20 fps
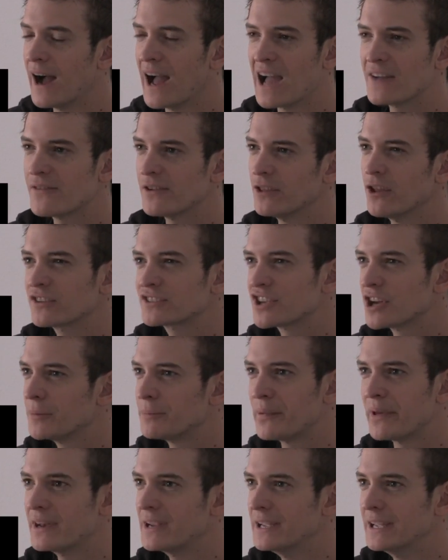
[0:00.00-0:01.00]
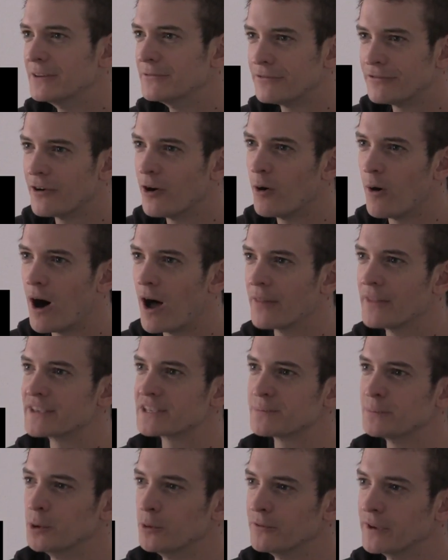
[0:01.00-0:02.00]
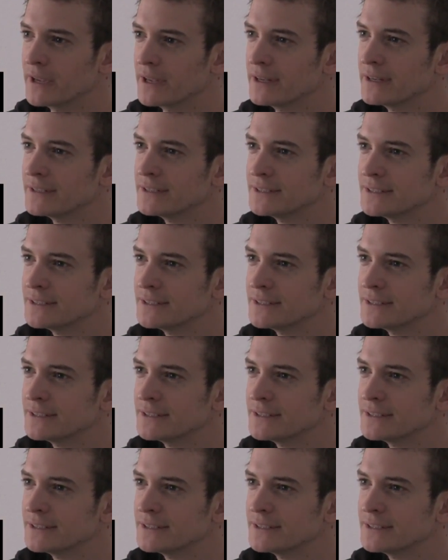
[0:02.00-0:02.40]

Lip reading: I haven't looked up any info on this movie.